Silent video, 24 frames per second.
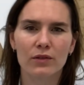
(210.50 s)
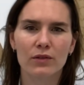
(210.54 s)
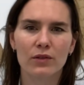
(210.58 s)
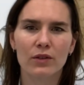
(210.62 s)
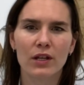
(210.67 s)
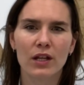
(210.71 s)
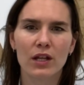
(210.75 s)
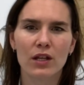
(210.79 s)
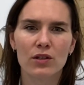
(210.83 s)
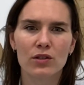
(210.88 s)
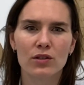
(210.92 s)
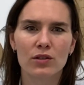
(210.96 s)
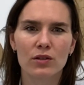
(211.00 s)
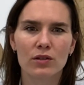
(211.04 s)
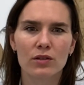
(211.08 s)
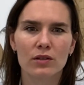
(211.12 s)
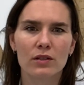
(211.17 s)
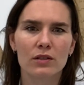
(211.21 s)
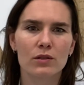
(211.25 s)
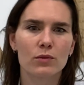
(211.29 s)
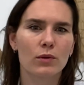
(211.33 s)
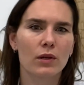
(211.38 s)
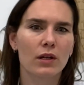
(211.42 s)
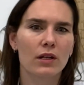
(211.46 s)
donation,
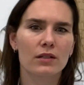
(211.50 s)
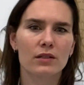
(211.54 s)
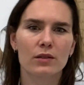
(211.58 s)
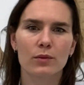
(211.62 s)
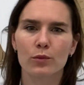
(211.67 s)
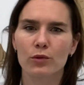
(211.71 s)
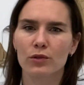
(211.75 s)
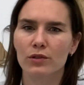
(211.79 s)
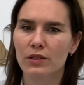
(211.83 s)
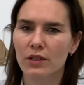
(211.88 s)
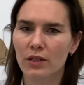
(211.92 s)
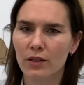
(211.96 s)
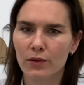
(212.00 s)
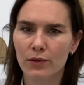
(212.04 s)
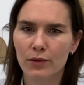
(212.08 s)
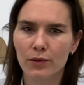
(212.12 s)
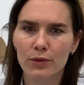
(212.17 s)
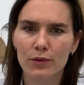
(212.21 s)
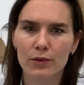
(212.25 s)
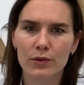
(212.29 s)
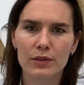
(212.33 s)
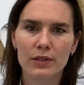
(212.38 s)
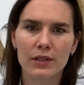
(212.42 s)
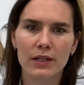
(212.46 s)
as well as the
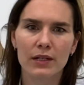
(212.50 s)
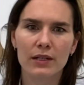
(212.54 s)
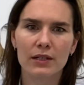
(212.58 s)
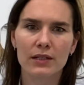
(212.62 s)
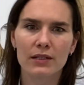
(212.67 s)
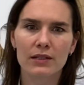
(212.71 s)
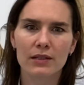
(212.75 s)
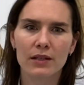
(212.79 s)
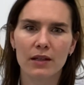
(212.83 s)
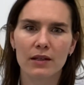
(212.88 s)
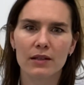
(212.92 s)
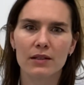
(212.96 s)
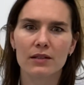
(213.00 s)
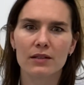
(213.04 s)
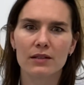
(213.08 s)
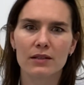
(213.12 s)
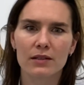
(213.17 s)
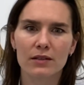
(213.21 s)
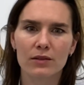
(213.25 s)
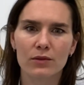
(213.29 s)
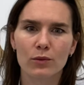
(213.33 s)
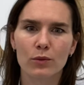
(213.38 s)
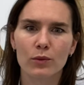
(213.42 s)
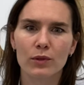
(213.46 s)
procedures and studies
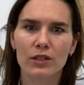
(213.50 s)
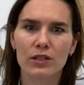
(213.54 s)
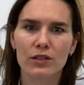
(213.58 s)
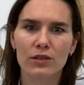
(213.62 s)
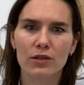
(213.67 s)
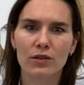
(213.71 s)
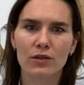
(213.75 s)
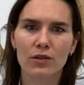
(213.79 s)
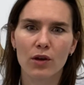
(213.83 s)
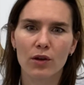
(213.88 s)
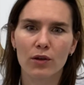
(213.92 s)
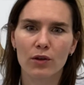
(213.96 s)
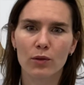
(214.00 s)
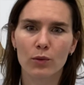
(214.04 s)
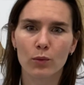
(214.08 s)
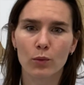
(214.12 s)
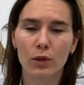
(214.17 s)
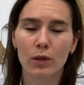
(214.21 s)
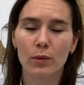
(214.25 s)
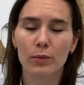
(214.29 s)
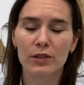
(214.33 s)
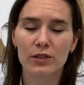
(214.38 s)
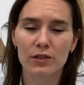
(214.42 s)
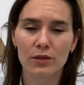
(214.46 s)
to which the donor
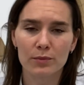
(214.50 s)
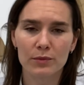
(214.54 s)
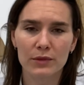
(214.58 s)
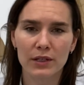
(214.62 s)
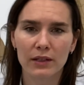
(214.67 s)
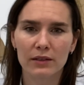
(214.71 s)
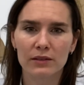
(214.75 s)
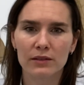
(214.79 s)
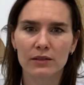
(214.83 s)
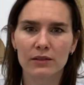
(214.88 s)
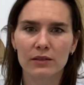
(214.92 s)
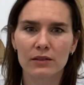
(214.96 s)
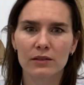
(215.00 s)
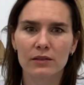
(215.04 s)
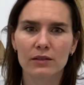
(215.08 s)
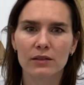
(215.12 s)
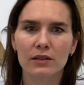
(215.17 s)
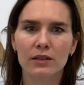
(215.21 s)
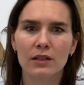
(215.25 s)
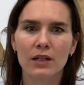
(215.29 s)
will be subjected.